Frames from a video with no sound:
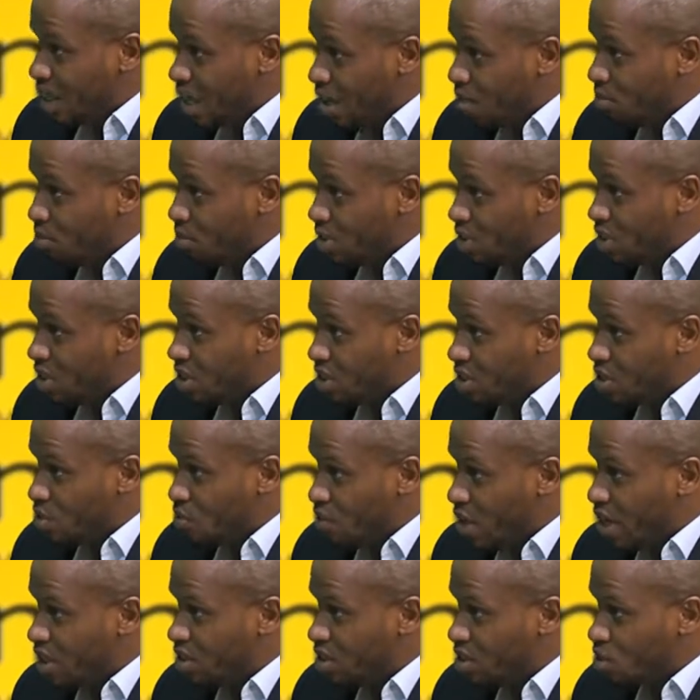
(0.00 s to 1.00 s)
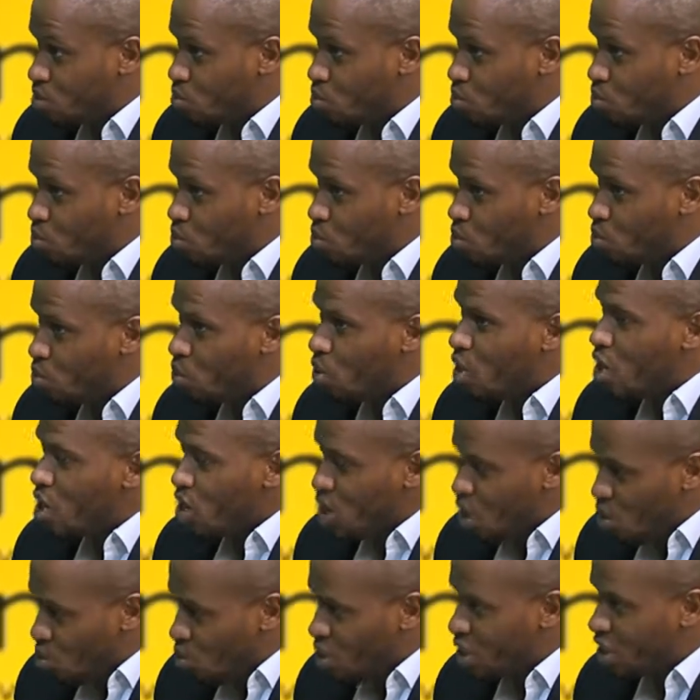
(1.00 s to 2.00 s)
this is the right thing to do. So
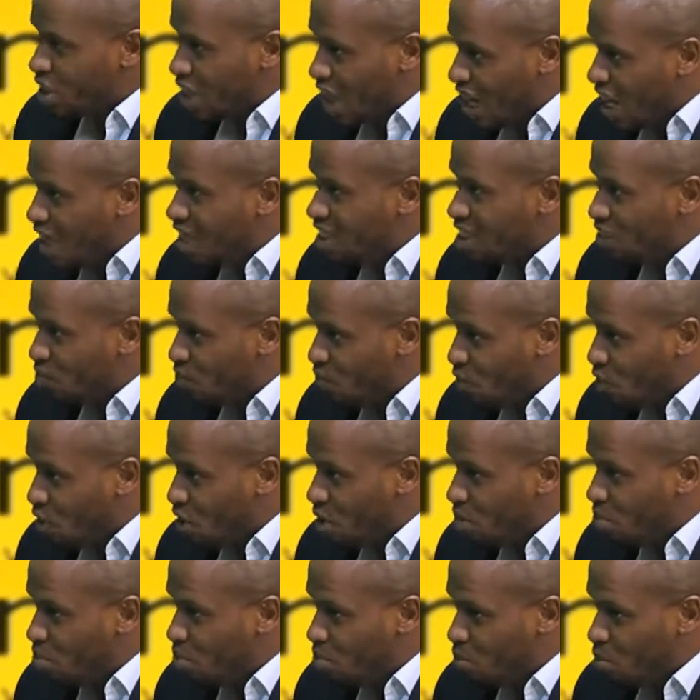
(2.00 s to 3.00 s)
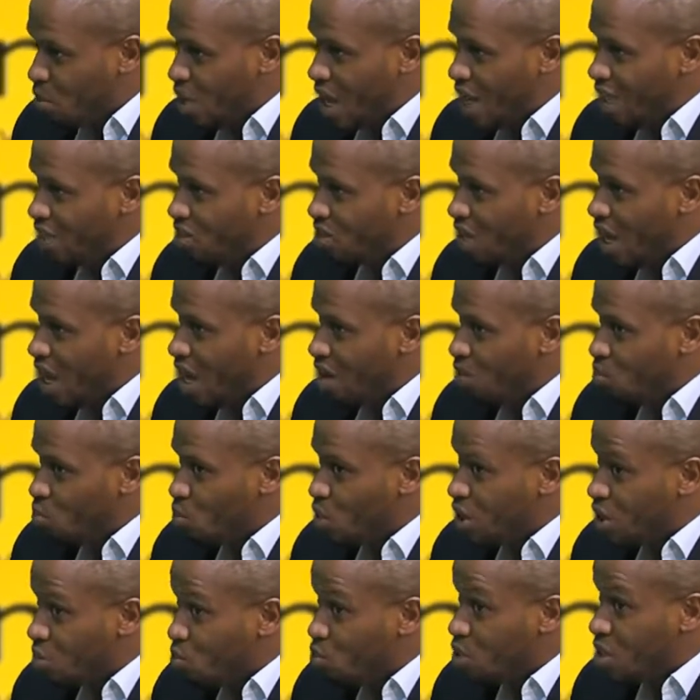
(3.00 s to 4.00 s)
it was challenging for him, but
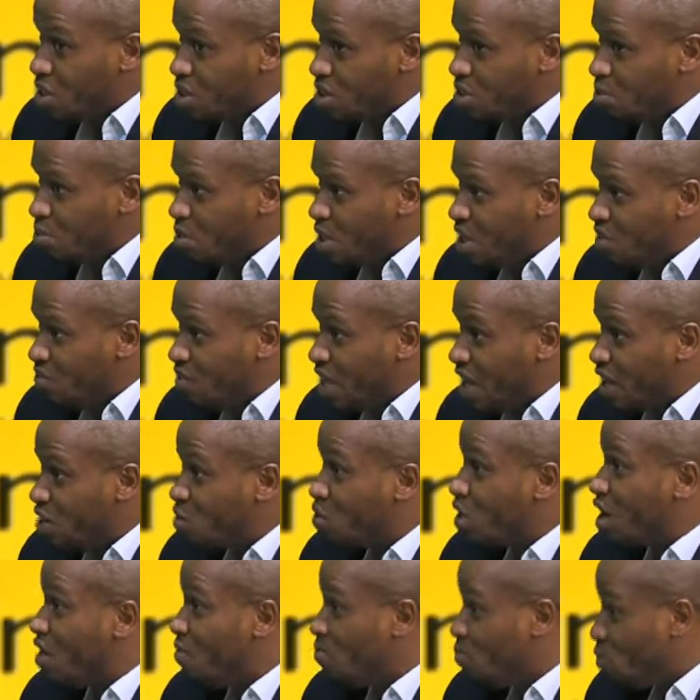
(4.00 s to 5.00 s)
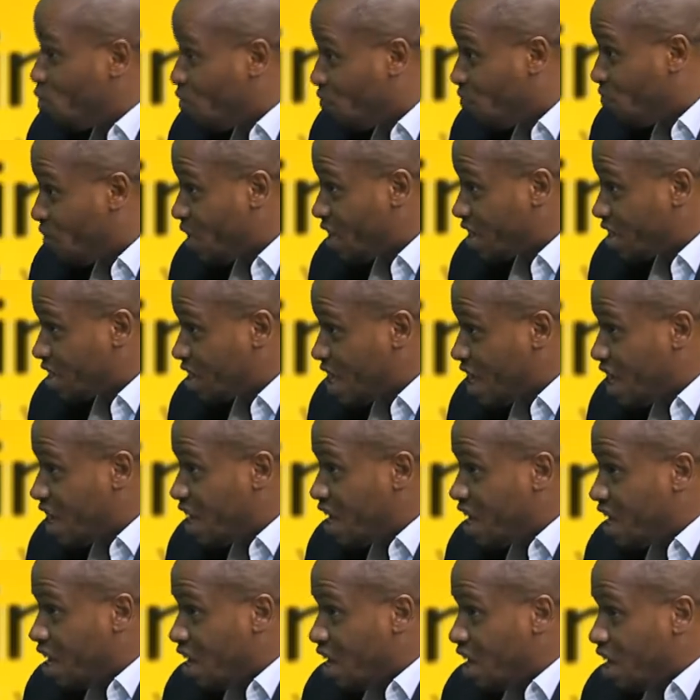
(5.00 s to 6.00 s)
we still believe that he could have moved faster
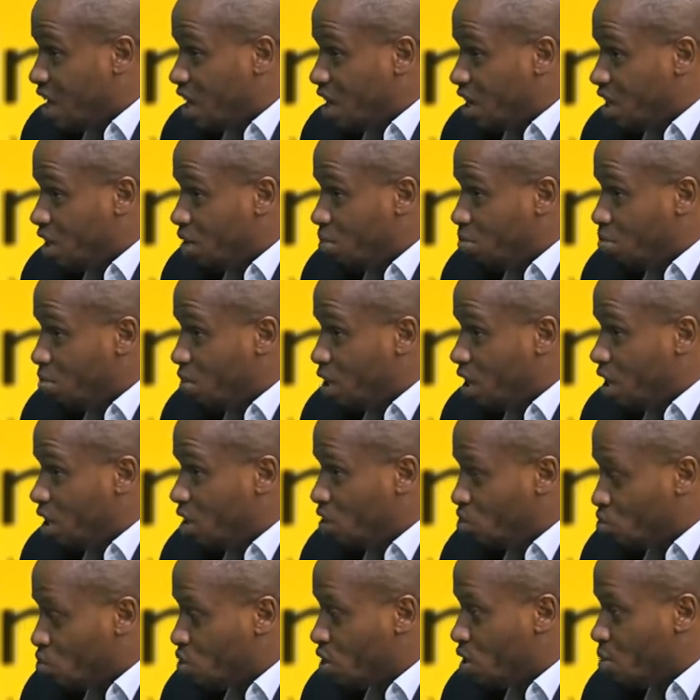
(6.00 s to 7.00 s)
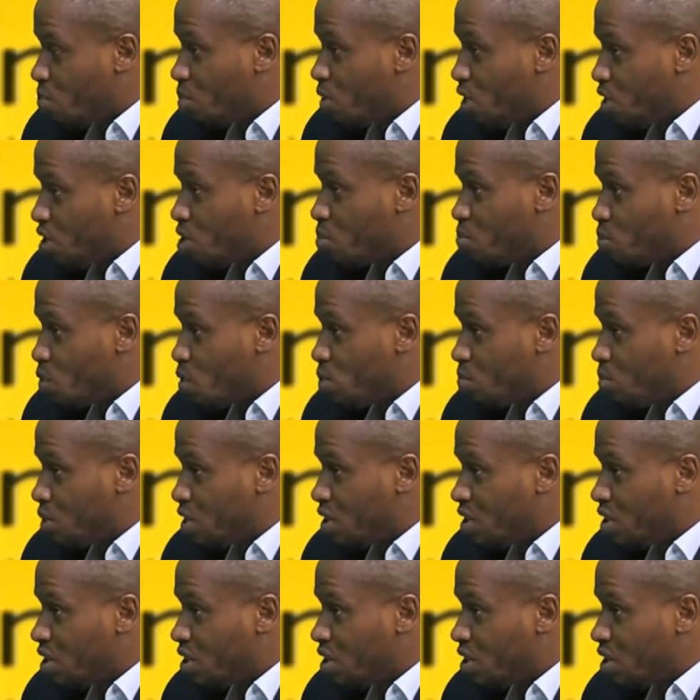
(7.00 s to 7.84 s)
to keeping his promise.